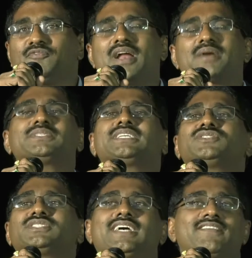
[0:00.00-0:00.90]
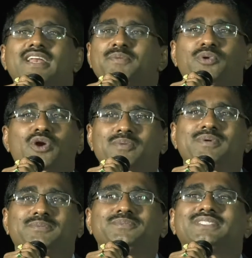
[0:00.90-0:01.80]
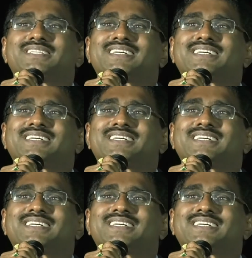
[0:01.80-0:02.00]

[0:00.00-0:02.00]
farmers have several problems.